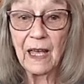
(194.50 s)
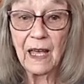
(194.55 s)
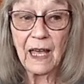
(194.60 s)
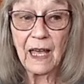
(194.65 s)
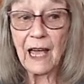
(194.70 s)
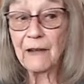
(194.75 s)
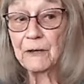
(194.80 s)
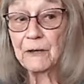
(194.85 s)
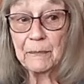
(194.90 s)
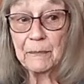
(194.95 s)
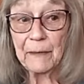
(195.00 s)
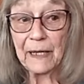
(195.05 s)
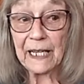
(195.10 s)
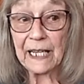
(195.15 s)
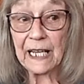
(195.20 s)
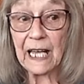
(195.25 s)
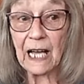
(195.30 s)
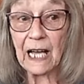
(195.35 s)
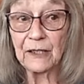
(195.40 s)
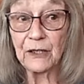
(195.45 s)

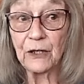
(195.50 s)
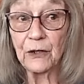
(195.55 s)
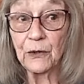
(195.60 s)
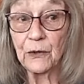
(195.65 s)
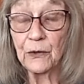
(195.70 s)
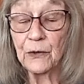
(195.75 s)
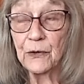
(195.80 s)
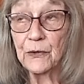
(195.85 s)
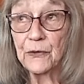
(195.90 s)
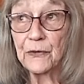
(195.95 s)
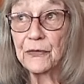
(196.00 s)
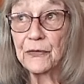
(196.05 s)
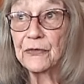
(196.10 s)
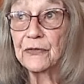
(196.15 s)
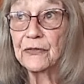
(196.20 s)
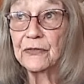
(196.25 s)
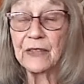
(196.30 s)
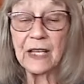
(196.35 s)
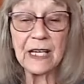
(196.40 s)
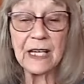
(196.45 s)
Everybody I knew,
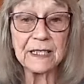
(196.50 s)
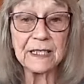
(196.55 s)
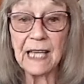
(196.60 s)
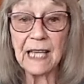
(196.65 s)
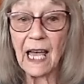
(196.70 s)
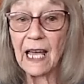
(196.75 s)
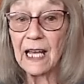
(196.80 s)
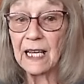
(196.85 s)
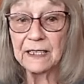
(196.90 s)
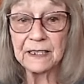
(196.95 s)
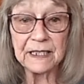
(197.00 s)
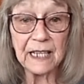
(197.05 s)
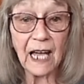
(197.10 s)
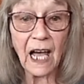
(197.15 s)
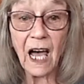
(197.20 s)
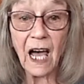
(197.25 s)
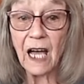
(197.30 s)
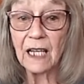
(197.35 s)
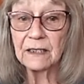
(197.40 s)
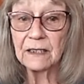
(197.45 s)
things I had
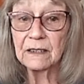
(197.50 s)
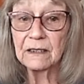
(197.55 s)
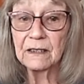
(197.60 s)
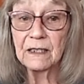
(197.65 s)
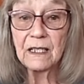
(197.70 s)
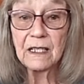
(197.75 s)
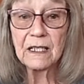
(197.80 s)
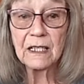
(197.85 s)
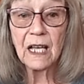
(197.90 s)
done,